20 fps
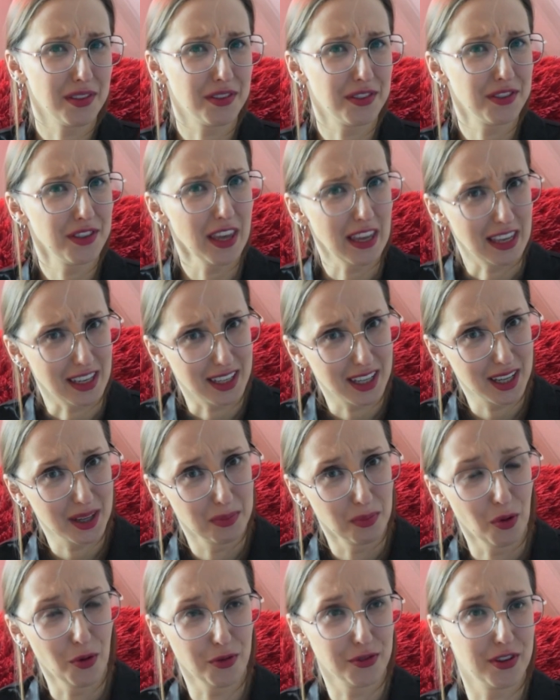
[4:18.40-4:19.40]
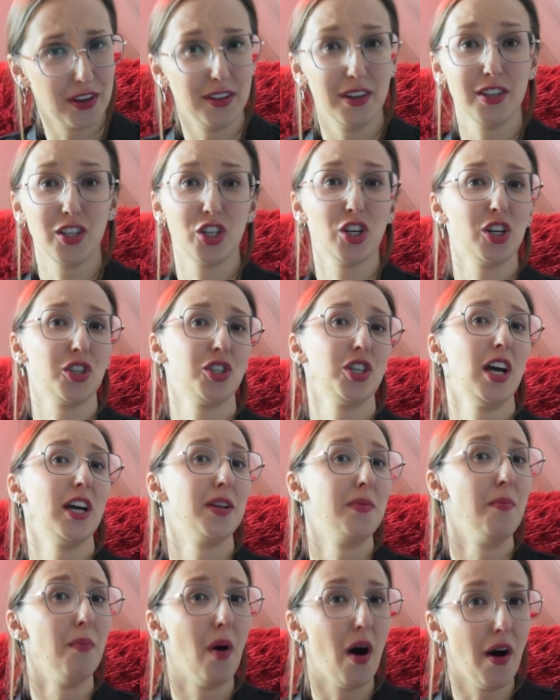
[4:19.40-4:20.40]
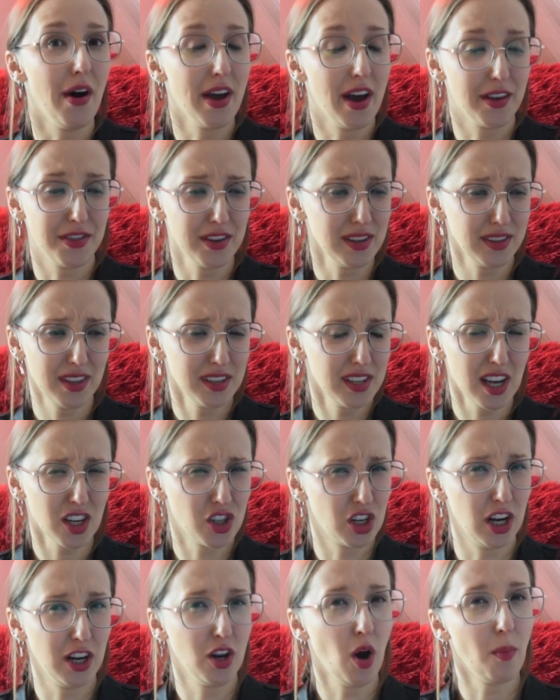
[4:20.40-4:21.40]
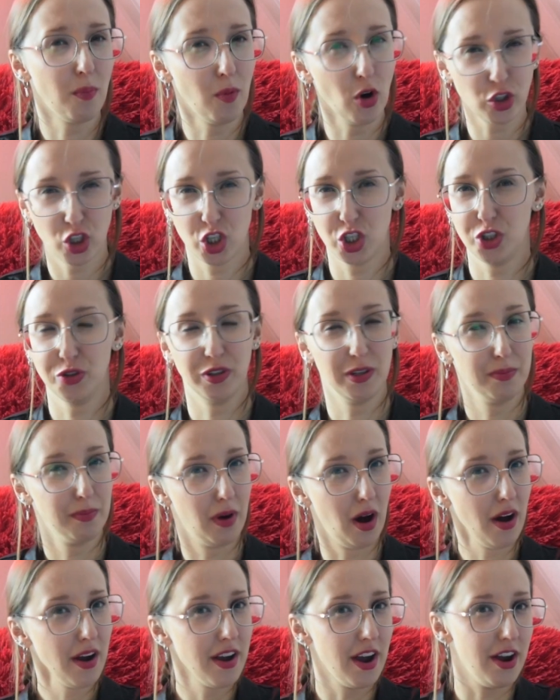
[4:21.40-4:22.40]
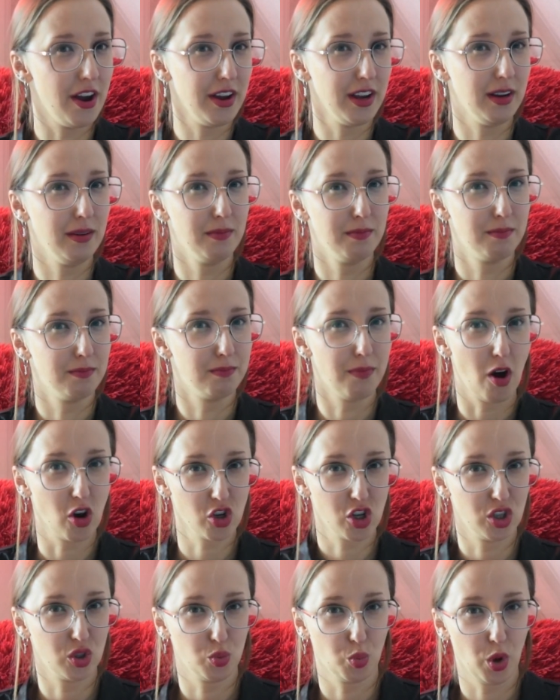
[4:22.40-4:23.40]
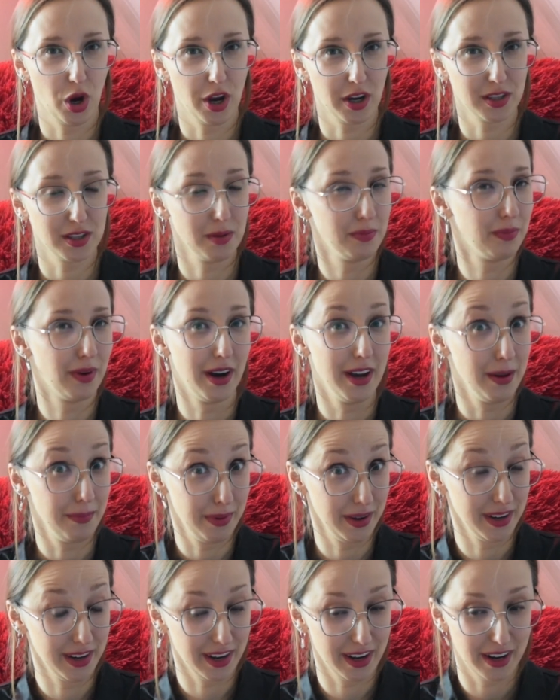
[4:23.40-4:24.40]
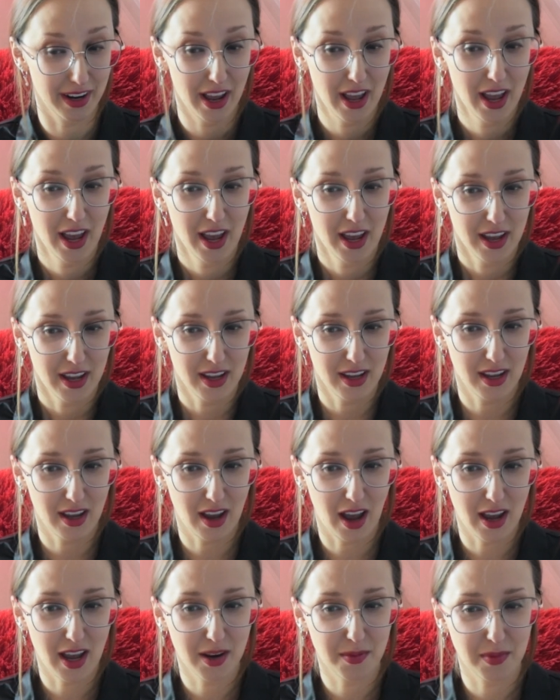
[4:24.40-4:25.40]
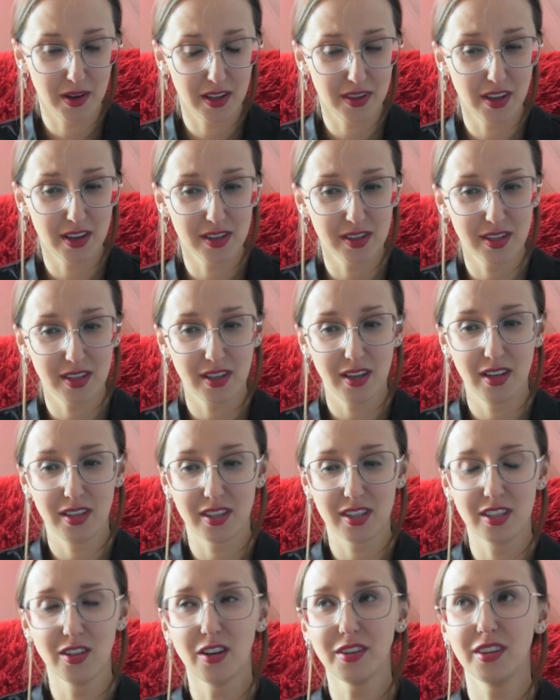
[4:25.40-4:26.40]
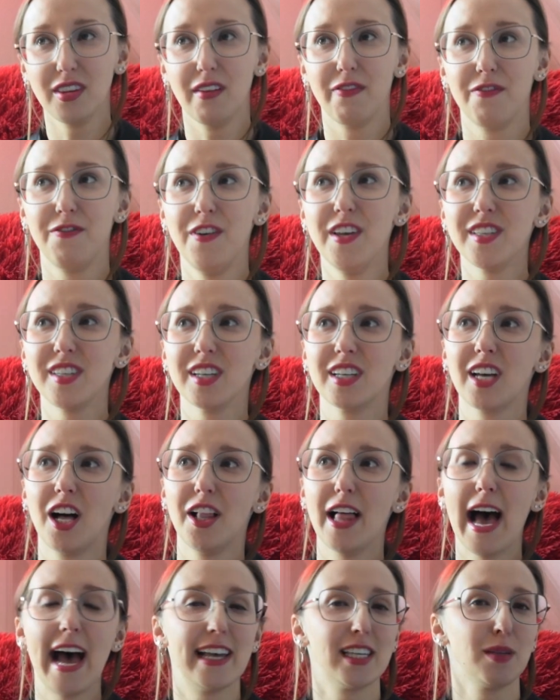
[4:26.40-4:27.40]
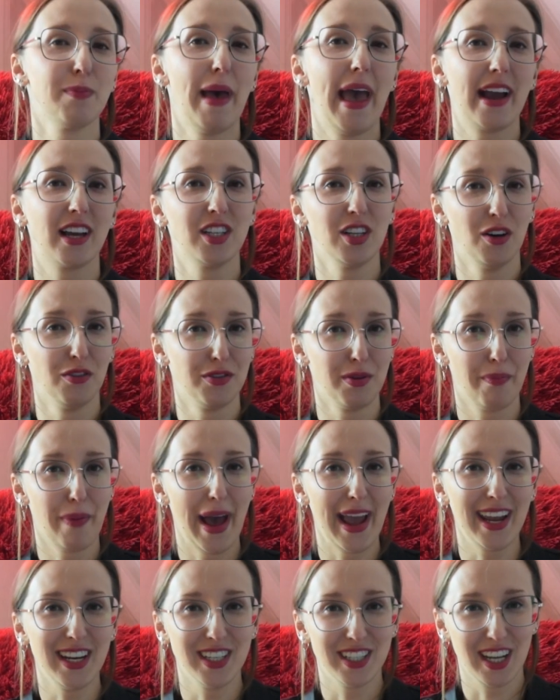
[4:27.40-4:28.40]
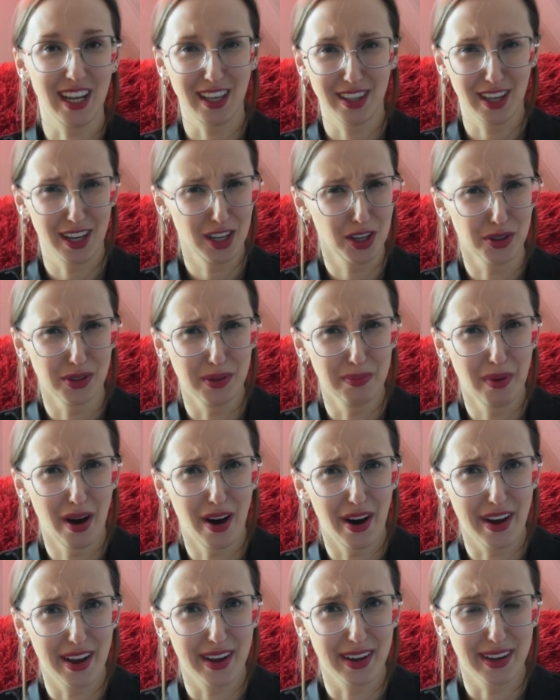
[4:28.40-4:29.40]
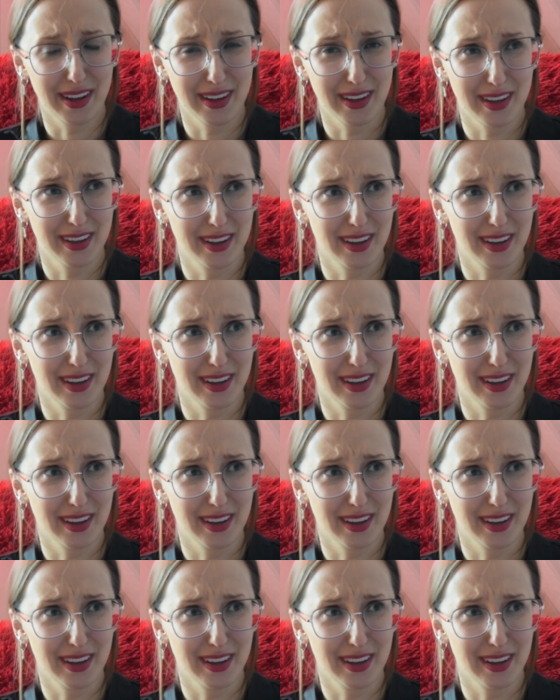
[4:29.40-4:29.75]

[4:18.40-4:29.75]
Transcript: think more than just admire. There's actually not much to admire in Bosch's works, in my opinion. It's not the physical aspect of the painting that you admire,